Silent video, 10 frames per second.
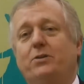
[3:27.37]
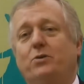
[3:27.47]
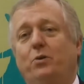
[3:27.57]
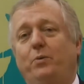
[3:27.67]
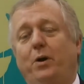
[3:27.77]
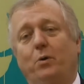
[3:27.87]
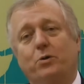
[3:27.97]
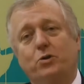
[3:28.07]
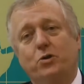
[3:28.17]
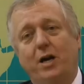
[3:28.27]
So we
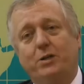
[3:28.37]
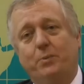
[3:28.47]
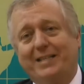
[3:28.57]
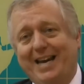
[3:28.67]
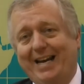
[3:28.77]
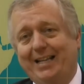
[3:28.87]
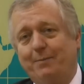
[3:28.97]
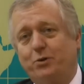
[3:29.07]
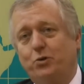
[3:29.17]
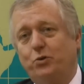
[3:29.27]
also try to protect
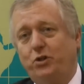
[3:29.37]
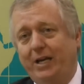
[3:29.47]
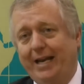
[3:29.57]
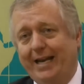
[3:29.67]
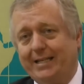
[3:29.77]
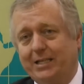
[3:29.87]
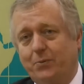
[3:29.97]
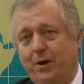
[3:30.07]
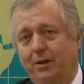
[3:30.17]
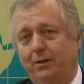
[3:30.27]
them through GLS
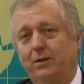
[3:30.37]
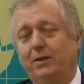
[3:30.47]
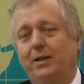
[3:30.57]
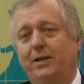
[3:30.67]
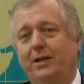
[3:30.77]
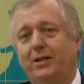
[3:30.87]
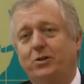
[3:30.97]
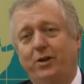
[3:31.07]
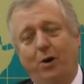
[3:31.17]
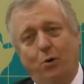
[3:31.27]
as well.
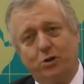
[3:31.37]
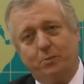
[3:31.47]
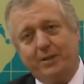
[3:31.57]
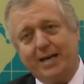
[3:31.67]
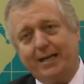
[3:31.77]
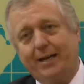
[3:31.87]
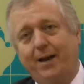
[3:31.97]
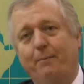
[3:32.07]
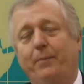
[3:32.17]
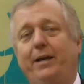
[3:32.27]
So they're also protected
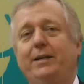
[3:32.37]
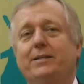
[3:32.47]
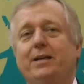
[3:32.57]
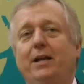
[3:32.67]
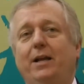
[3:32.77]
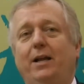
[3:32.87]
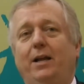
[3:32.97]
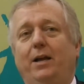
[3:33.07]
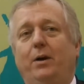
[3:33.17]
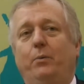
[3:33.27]
companies.
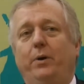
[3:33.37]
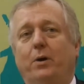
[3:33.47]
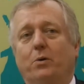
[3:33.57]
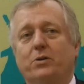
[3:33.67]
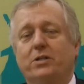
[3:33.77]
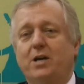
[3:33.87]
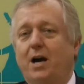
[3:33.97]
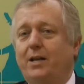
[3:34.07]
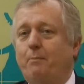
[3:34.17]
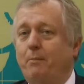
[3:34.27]
We also
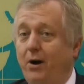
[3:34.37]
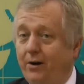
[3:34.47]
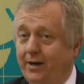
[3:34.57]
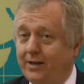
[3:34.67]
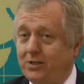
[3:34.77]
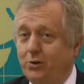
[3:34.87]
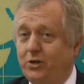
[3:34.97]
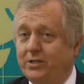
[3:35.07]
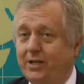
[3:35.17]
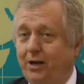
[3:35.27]
started America's
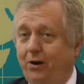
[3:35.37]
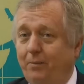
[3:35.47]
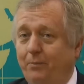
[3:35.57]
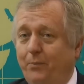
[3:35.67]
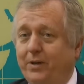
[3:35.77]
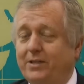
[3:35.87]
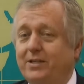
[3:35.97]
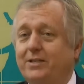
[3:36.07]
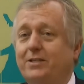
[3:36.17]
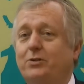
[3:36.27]
Logistics Club, which
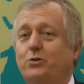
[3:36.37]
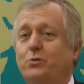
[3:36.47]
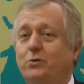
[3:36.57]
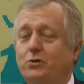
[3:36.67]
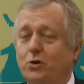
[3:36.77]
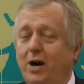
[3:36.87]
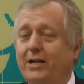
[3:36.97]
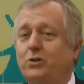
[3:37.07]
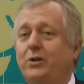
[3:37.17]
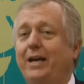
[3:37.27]
is to
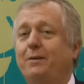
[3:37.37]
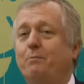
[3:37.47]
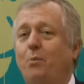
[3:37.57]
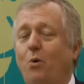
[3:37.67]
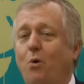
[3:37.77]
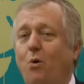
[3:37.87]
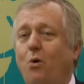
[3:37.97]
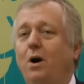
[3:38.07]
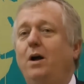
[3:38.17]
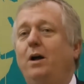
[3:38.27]
try to get
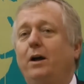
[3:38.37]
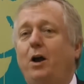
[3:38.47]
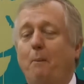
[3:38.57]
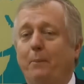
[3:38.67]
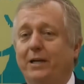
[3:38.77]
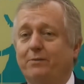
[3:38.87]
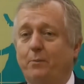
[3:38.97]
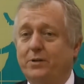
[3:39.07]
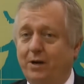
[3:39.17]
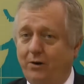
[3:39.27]
more companies
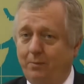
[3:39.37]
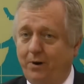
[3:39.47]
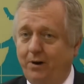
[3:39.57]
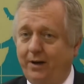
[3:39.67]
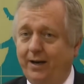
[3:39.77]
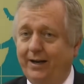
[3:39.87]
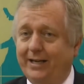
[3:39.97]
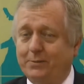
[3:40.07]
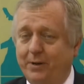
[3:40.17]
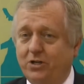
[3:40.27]
from South America,
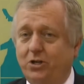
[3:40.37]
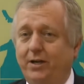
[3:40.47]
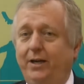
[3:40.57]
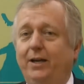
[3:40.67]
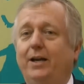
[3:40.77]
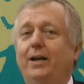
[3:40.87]
especially.